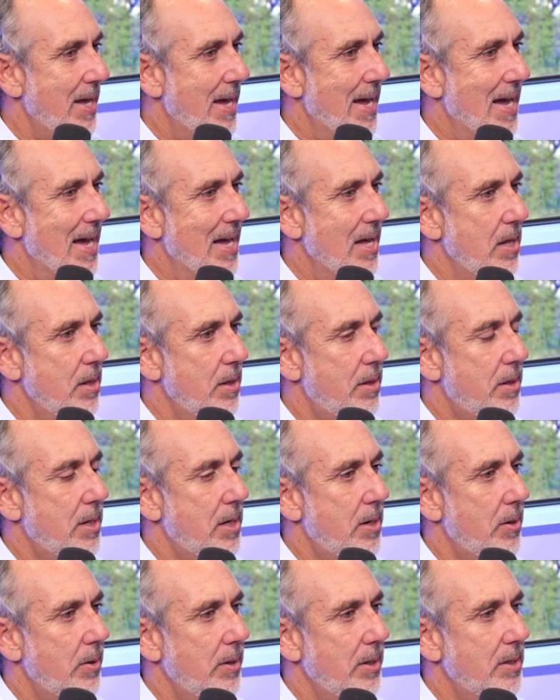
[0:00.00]
that
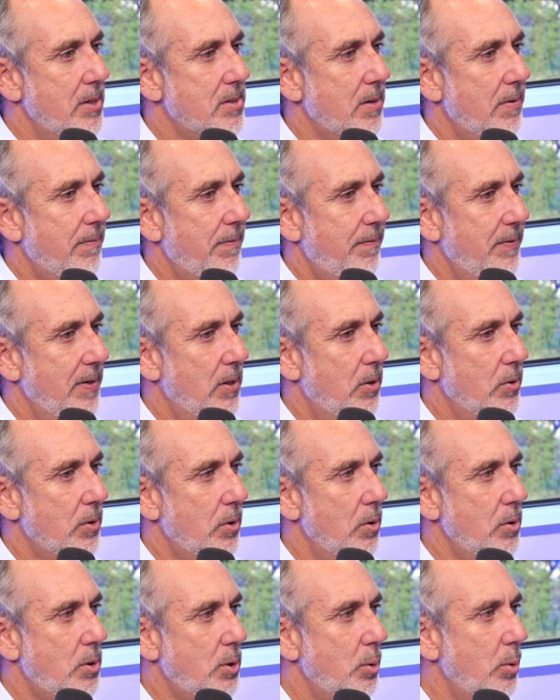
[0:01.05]
there is a
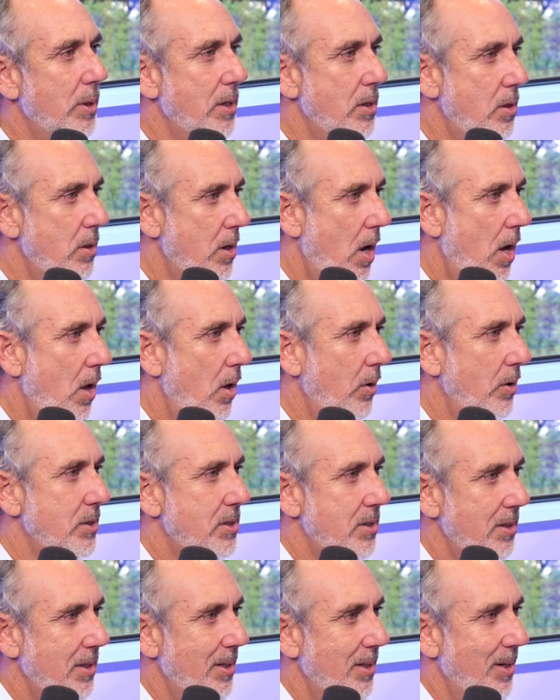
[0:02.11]
failure to
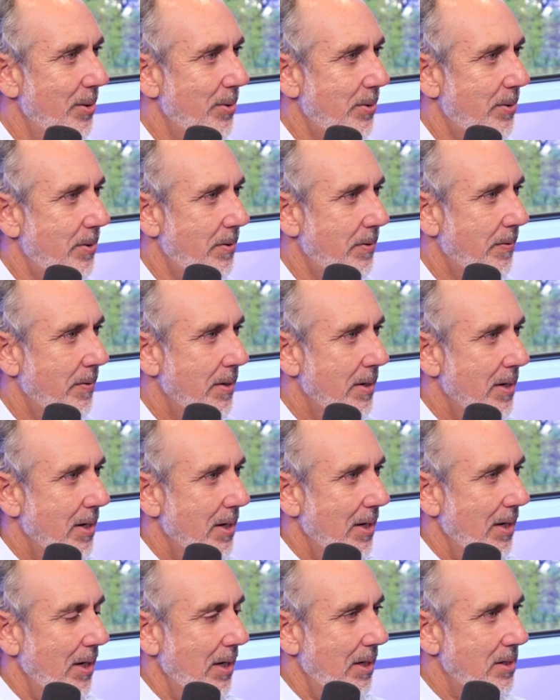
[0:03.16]
acknowledge the other.
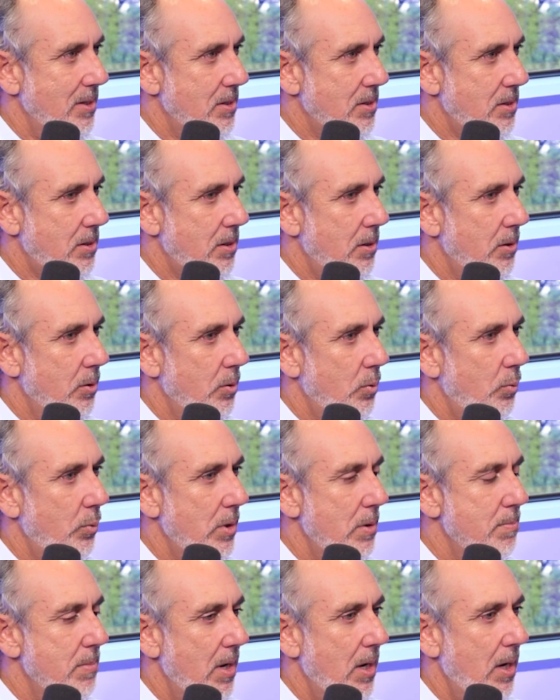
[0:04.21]
And so
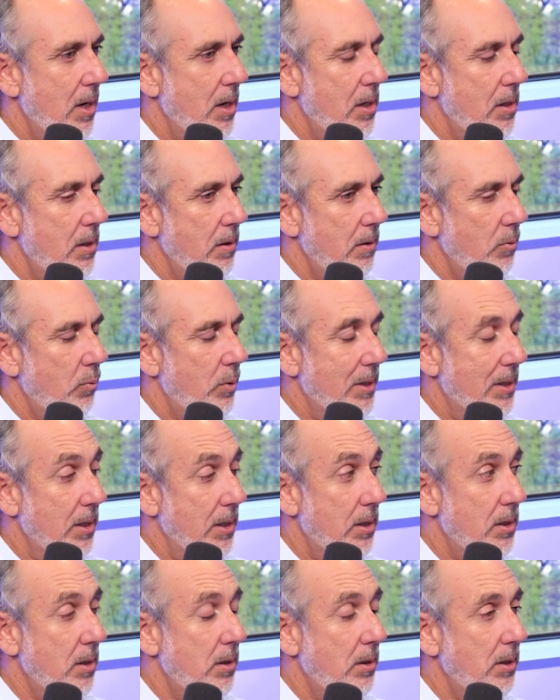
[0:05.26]
we
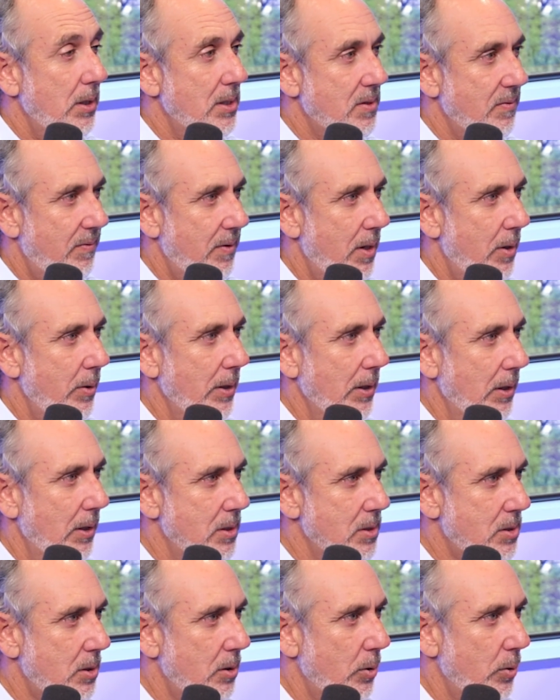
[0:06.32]
get into these very
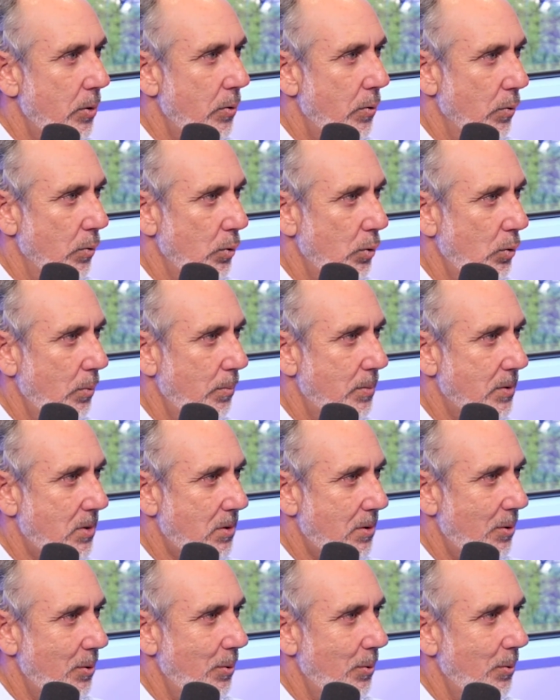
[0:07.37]
insular
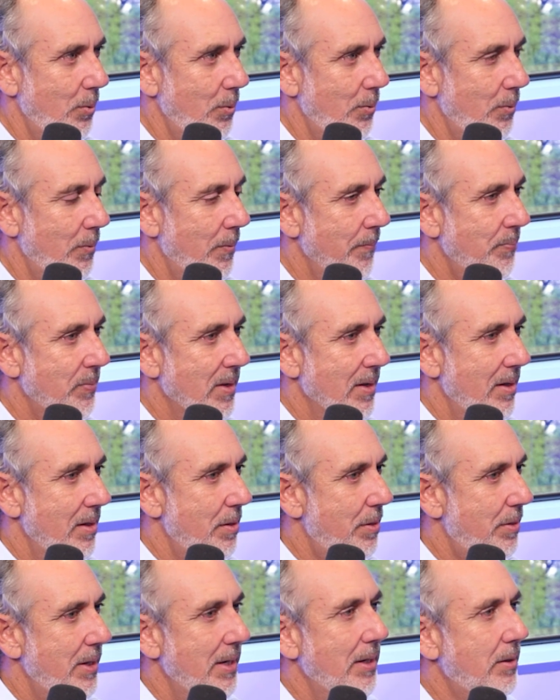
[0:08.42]
groups who
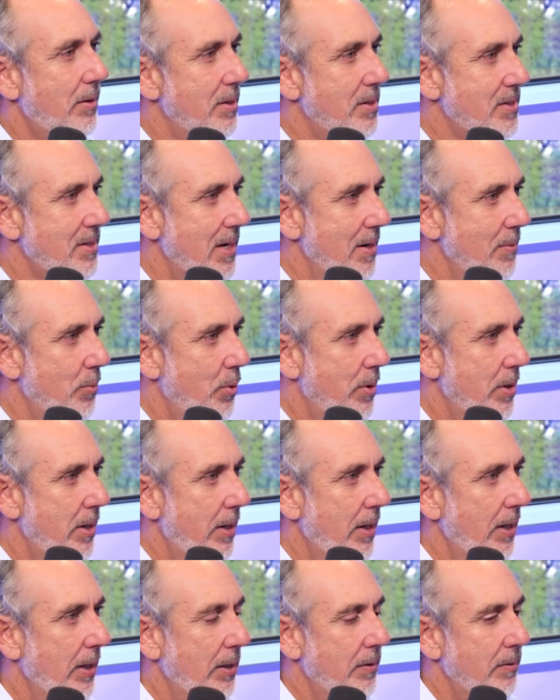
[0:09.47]
think the same
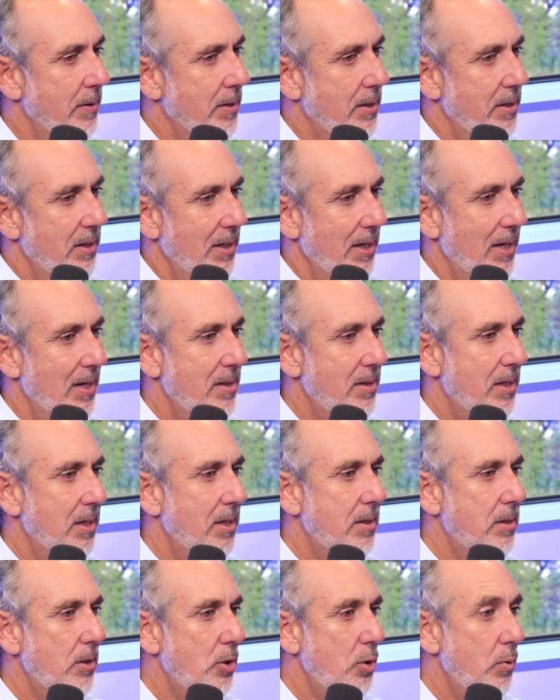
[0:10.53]
way, and
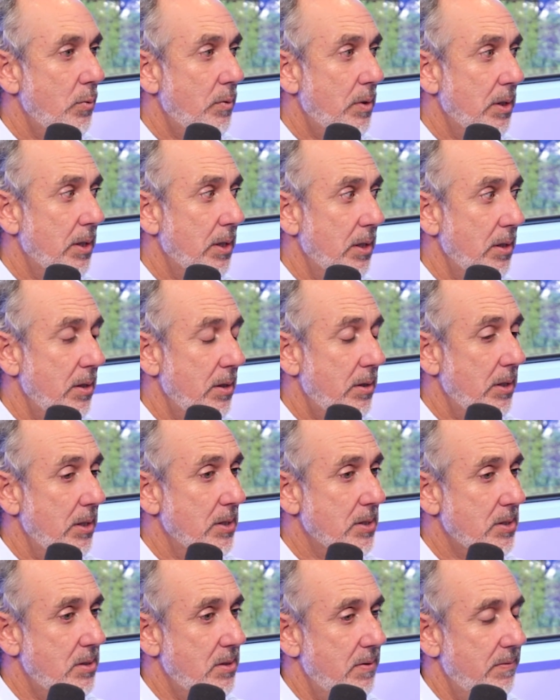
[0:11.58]
then you get
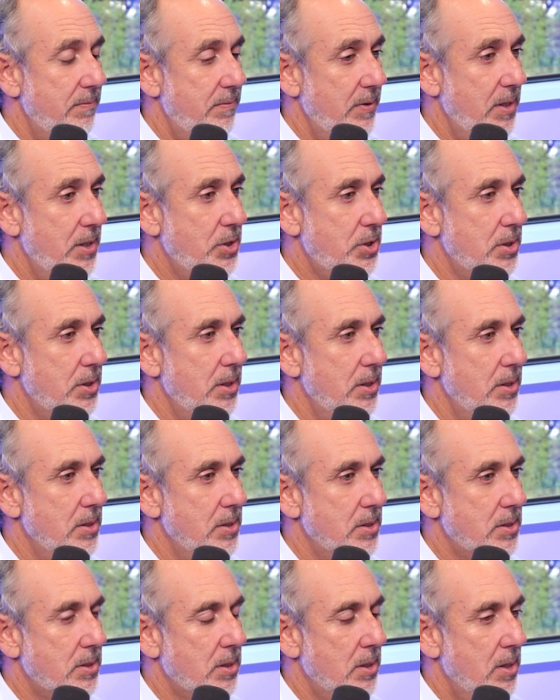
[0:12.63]
these
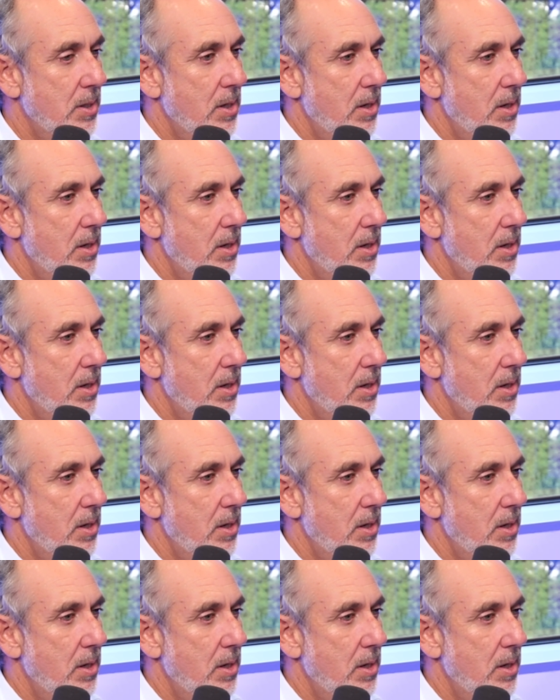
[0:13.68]
divisions